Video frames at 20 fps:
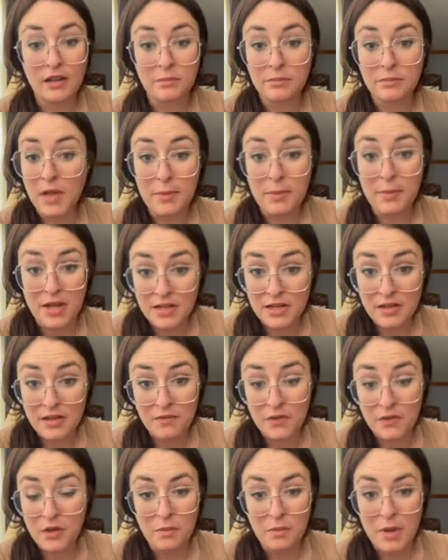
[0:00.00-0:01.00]
Amanda, if
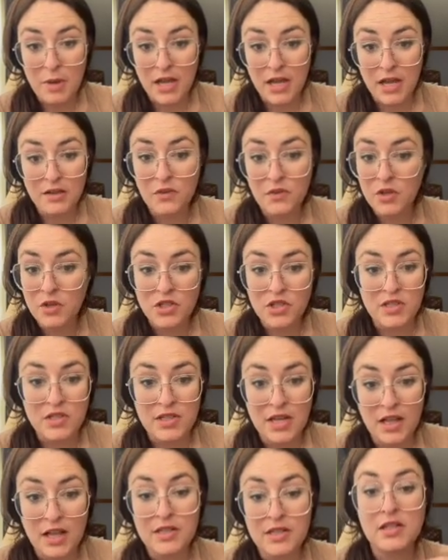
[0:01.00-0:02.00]
you don't mind, if you could just
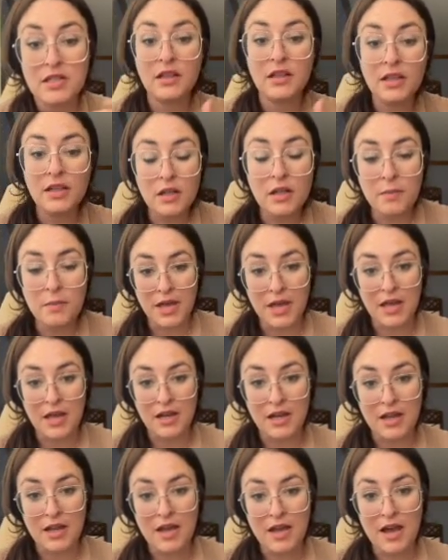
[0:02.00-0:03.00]
tell us a little bit
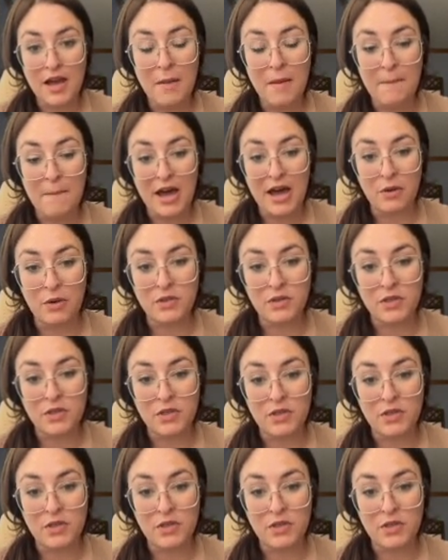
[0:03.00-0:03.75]
about